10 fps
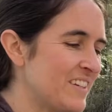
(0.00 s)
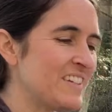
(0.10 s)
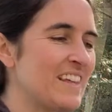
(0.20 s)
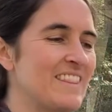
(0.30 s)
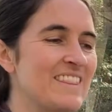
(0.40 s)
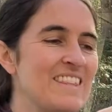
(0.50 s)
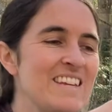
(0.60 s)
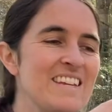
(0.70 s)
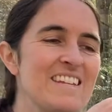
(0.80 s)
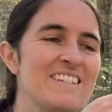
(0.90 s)
that
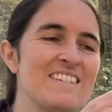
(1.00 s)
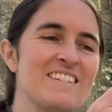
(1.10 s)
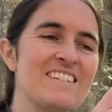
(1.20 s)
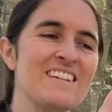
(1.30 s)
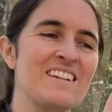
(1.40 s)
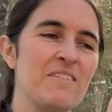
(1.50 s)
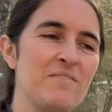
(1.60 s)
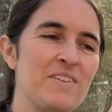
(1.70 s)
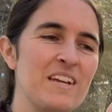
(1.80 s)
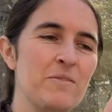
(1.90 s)
these
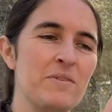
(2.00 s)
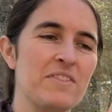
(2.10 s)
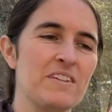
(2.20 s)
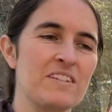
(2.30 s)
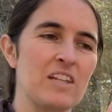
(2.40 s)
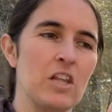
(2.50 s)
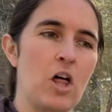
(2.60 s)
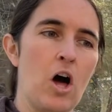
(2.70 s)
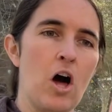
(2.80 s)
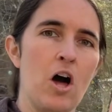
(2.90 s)
feet with this
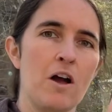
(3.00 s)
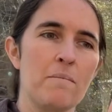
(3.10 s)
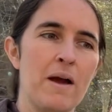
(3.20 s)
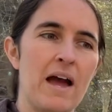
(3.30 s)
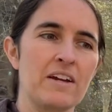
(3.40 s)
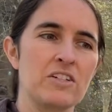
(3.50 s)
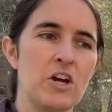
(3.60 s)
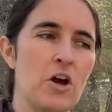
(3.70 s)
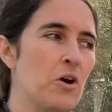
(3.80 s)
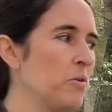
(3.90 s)
long back
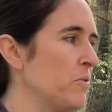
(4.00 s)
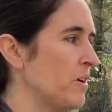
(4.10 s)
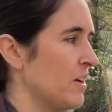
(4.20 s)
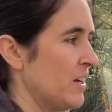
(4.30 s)
toe